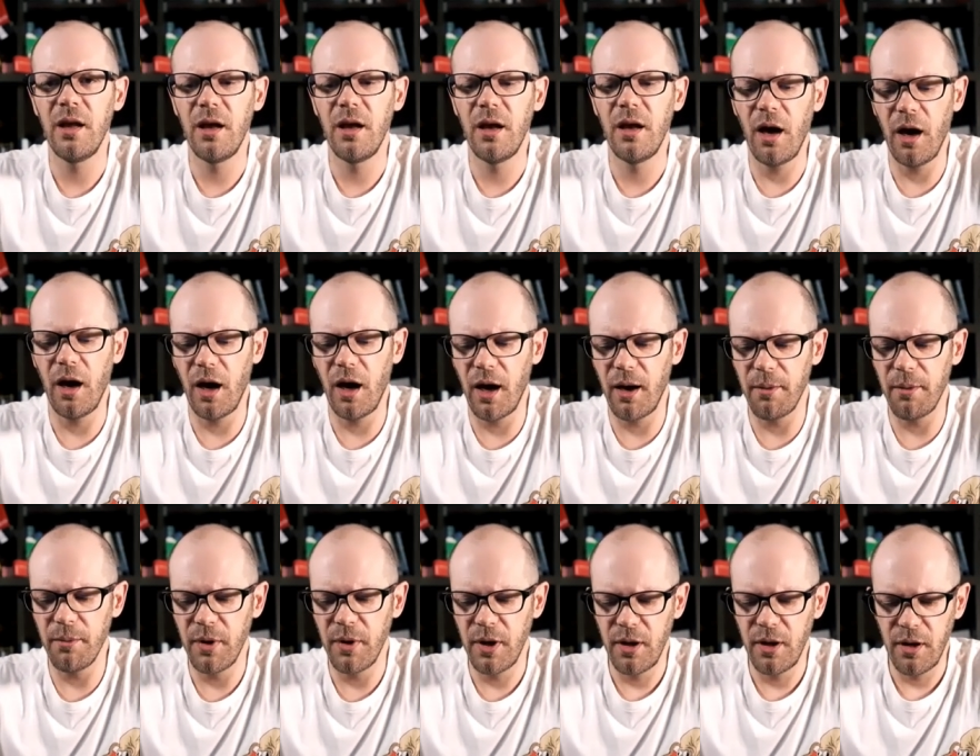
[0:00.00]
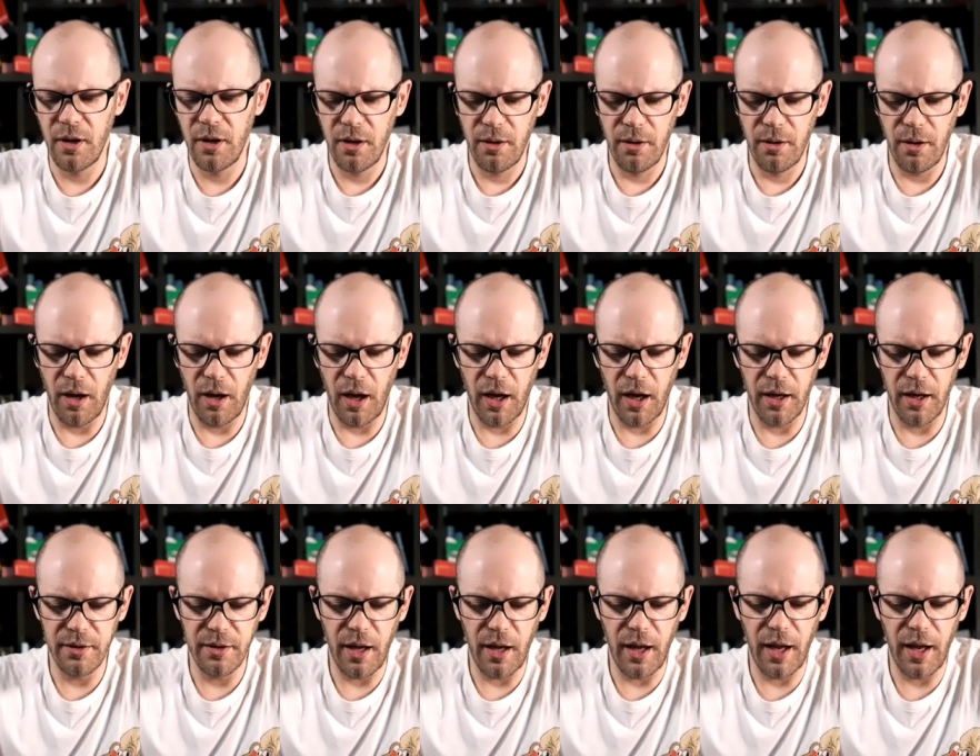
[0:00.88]
um,
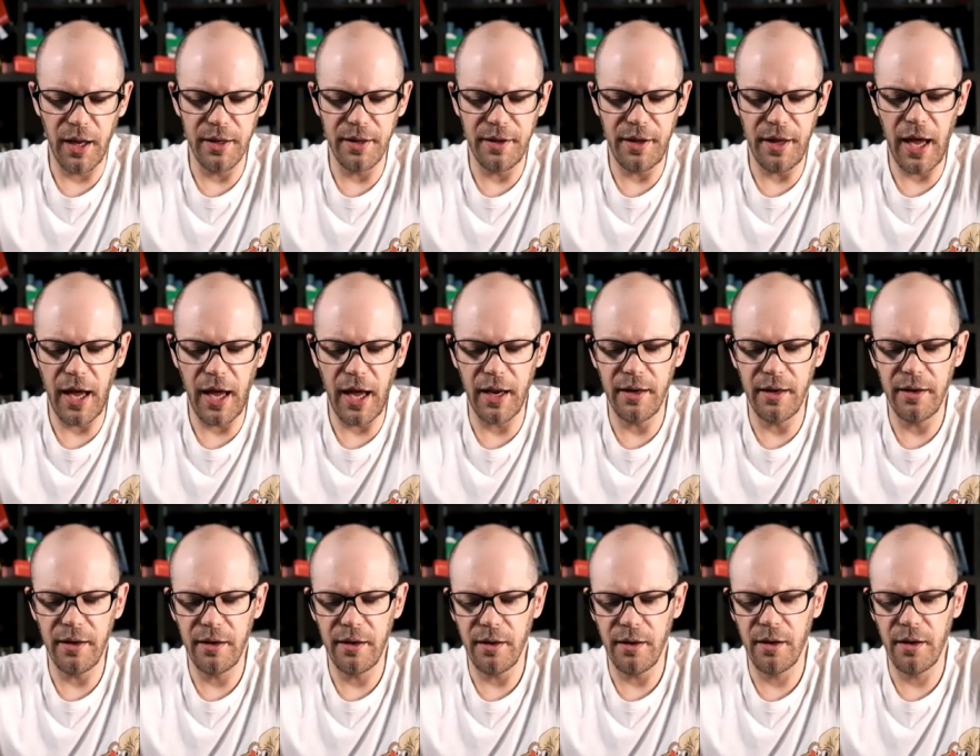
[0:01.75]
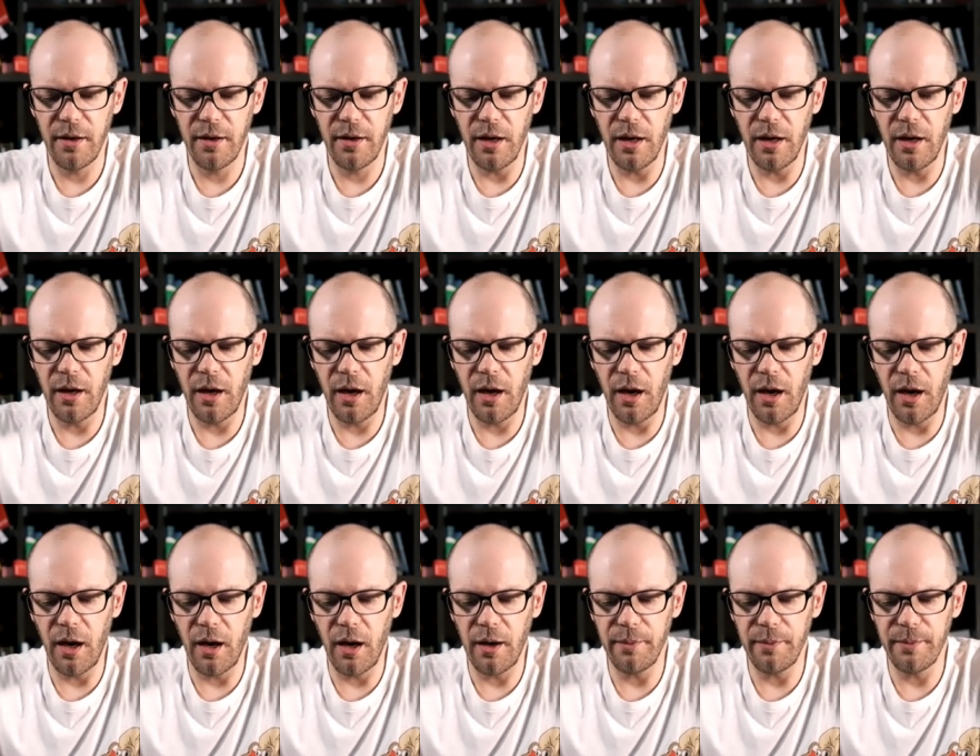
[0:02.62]
and and then
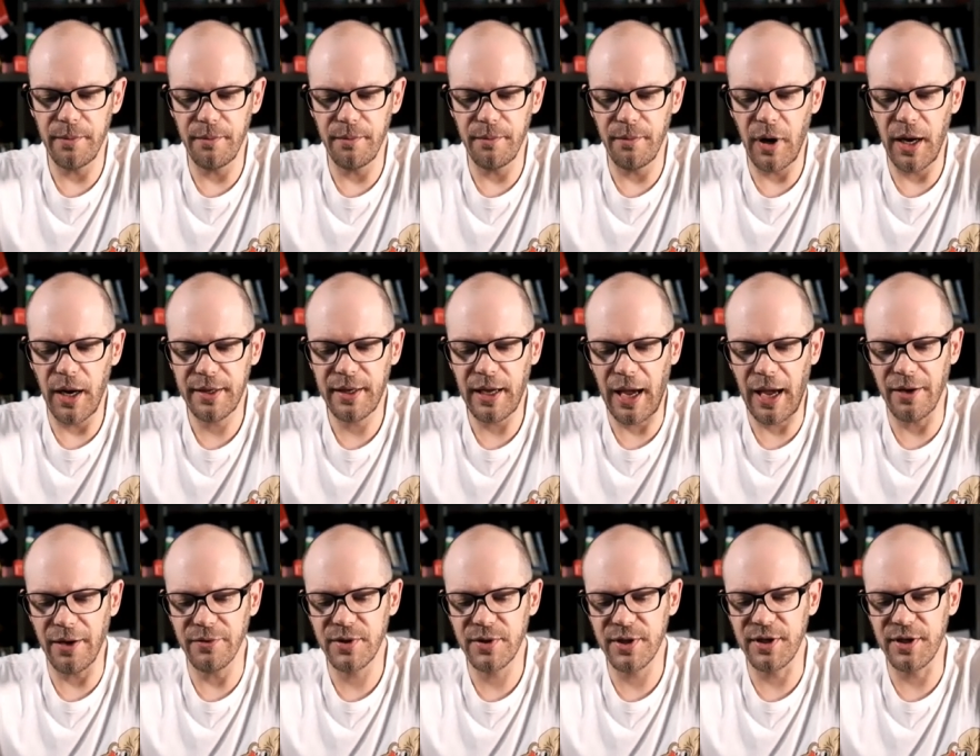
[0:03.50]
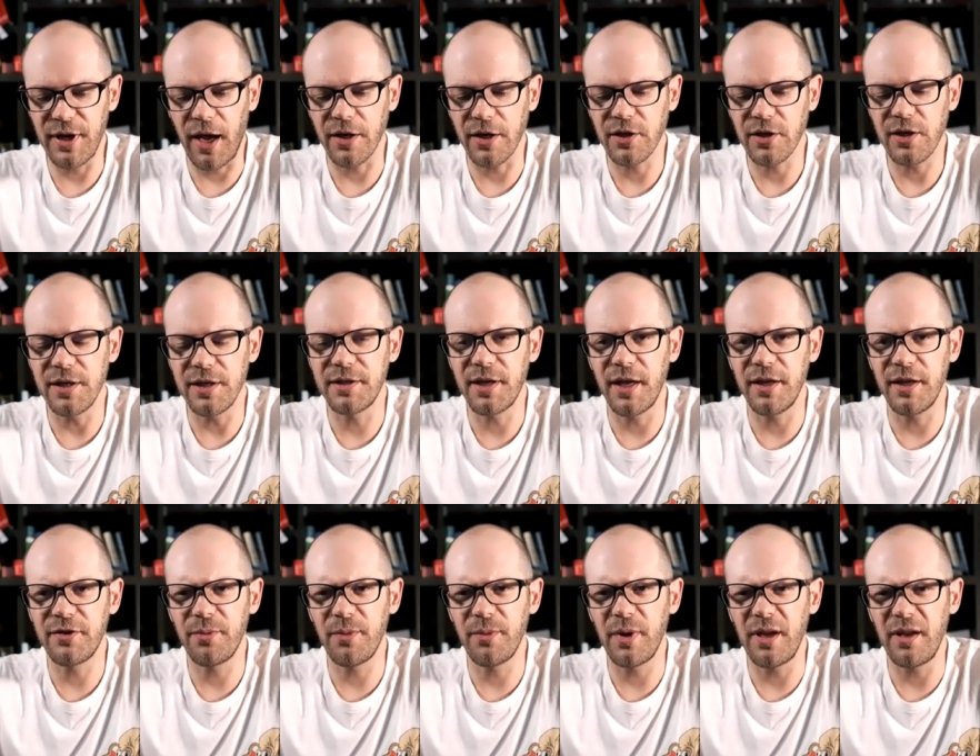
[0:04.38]
um, my accountant actually
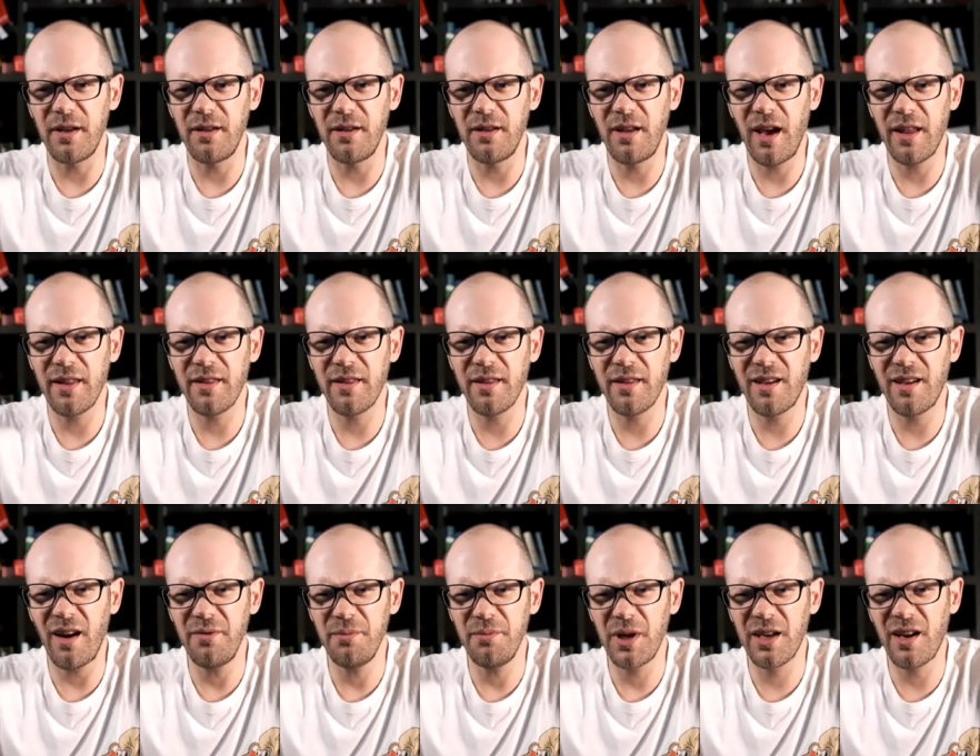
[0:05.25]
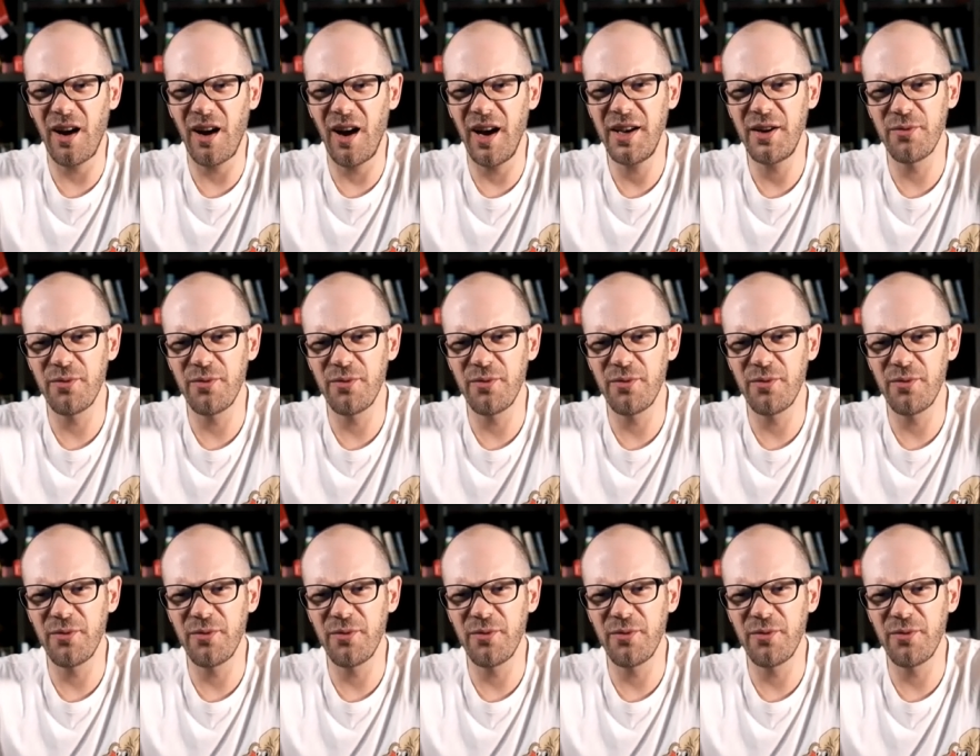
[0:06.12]
said to me, "Yeah, the government kind